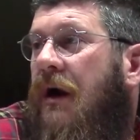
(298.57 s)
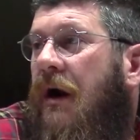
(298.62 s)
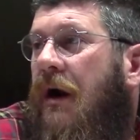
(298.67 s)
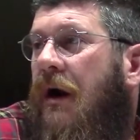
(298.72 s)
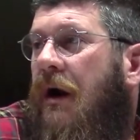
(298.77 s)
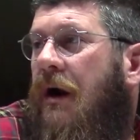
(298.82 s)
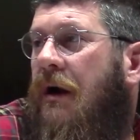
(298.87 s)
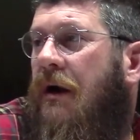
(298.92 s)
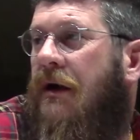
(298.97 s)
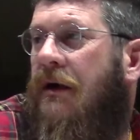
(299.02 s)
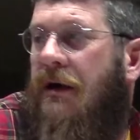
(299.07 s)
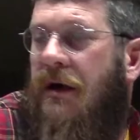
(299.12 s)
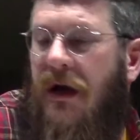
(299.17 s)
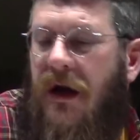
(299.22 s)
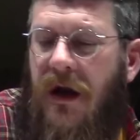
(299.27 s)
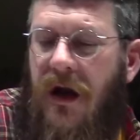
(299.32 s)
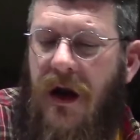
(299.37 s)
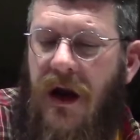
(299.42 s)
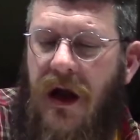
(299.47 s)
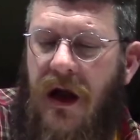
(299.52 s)
are
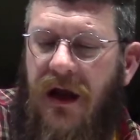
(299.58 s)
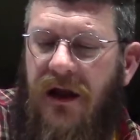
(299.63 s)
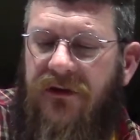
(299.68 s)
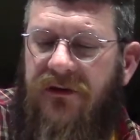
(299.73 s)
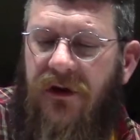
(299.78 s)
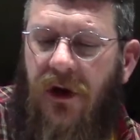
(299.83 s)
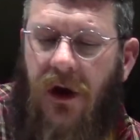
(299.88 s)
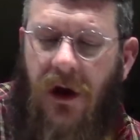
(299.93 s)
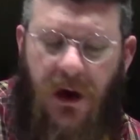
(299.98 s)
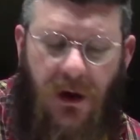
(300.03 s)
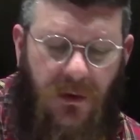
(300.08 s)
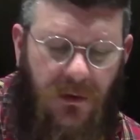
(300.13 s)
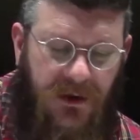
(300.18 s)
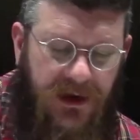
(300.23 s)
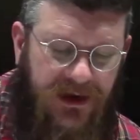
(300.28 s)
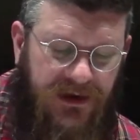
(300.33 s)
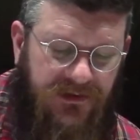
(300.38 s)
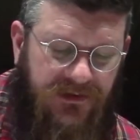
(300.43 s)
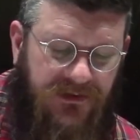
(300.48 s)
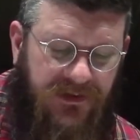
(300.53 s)
not
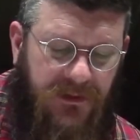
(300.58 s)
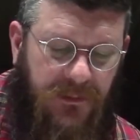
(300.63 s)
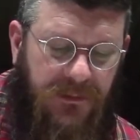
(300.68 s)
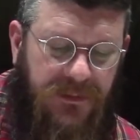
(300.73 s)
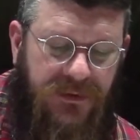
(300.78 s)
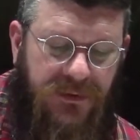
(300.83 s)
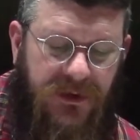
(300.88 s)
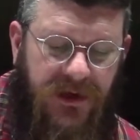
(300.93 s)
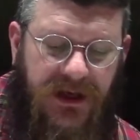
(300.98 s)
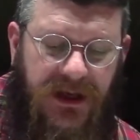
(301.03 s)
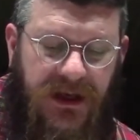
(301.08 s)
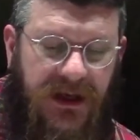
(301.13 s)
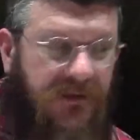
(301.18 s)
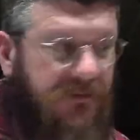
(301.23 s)
always the pretty